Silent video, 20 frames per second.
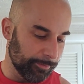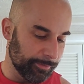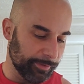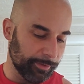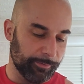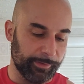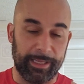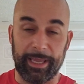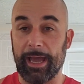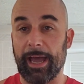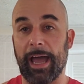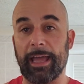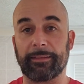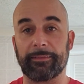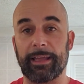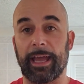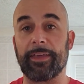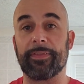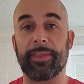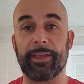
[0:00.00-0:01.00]
So yeah,
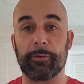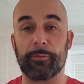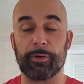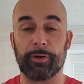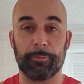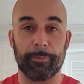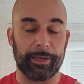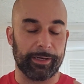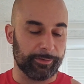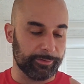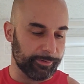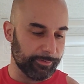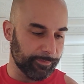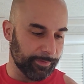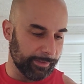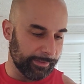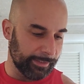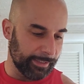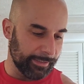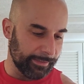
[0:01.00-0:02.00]
I think Widowmakers are
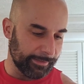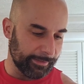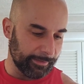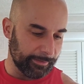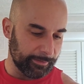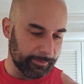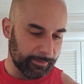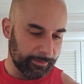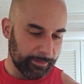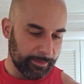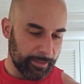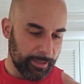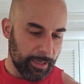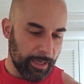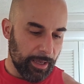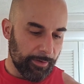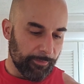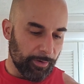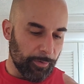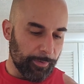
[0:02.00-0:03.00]
fantastic.
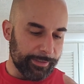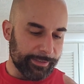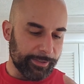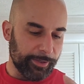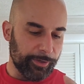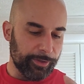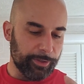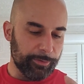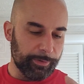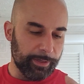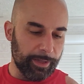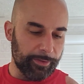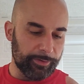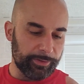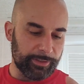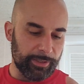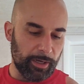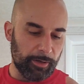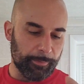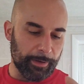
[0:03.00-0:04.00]
I've always heard you and
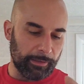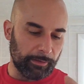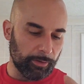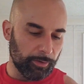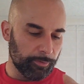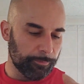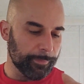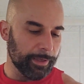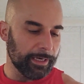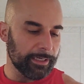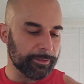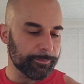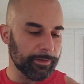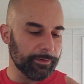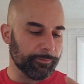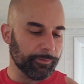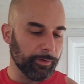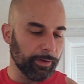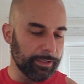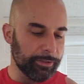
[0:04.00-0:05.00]
others talk about load
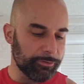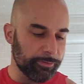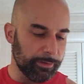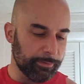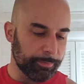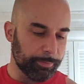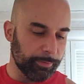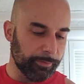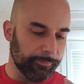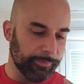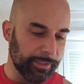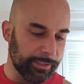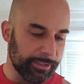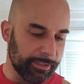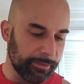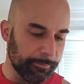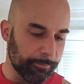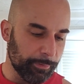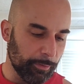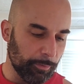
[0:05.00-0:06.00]
management for injury
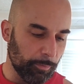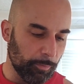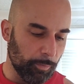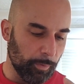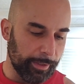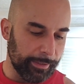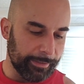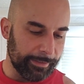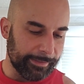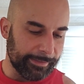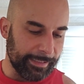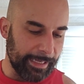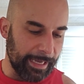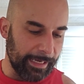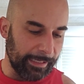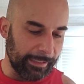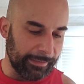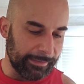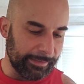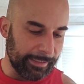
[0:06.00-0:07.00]
prevention, but what does
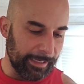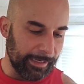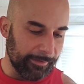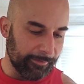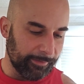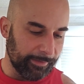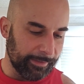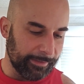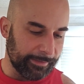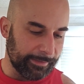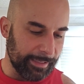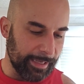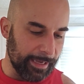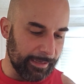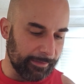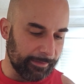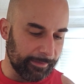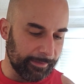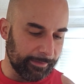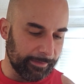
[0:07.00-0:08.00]
that entail
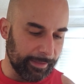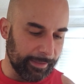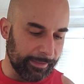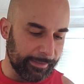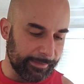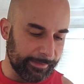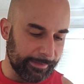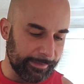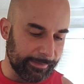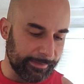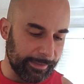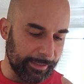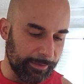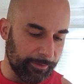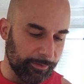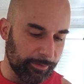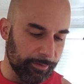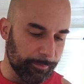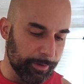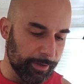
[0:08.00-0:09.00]
exactly? Like, is the
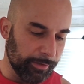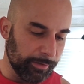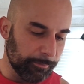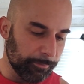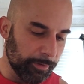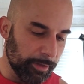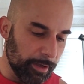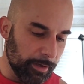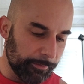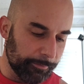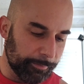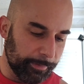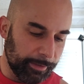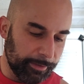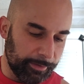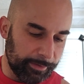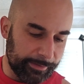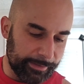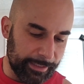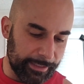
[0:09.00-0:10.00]
standard American block
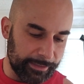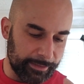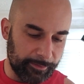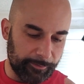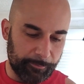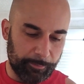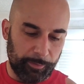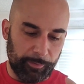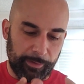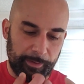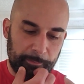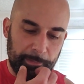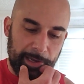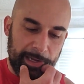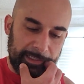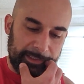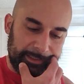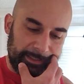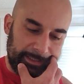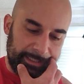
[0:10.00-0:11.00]
periodization of pulling
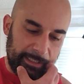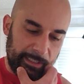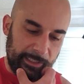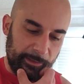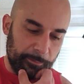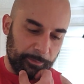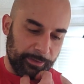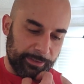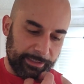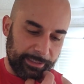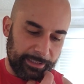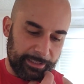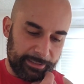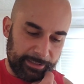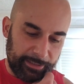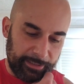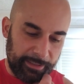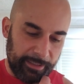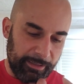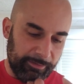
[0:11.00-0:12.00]
back to 60%
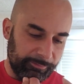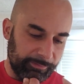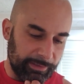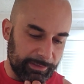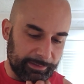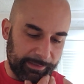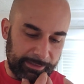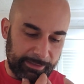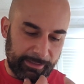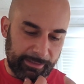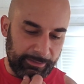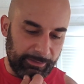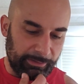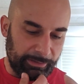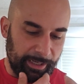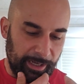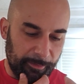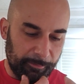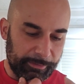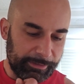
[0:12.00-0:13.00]
enough? Does it still
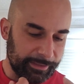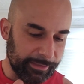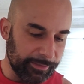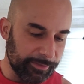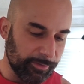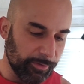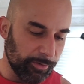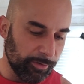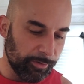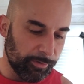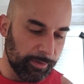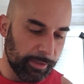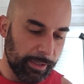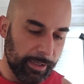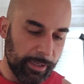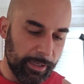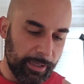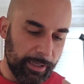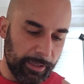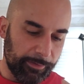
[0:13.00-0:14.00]
accomplish its goal
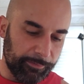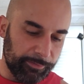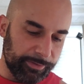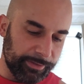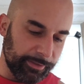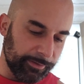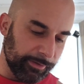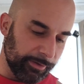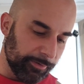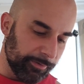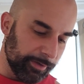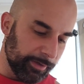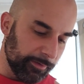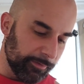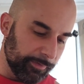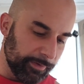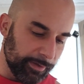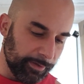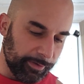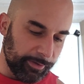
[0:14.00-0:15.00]
if you still go near
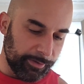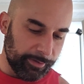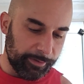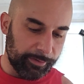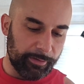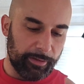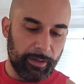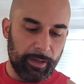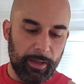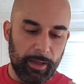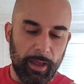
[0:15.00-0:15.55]
failure?